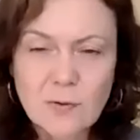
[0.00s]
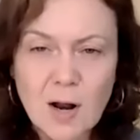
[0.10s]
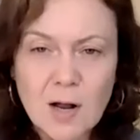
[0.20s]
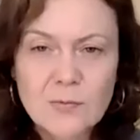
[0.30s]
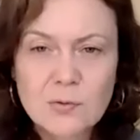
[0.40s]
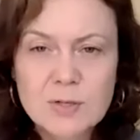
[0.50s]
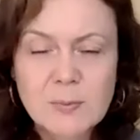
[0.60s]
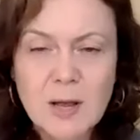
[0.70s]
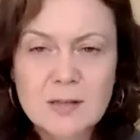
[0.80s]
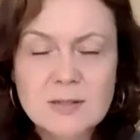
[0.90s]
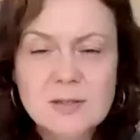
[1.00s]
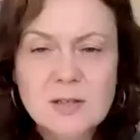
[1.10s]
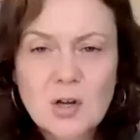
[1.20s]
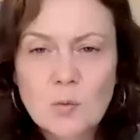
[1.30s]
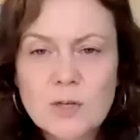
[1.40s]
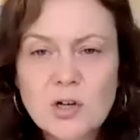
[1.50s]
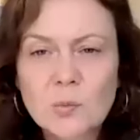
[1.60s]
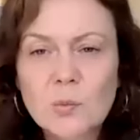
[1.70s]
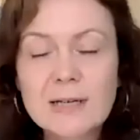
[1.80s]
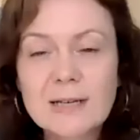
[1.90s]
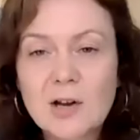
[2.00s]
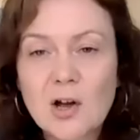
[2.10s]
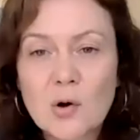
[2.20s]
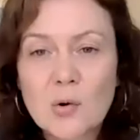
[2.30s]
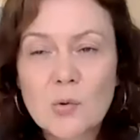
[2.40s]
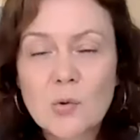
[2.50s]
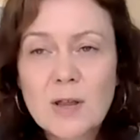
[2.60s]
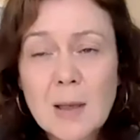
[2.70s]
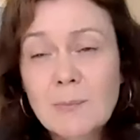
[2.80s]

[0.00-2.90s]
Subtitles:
of the response. We don't really know.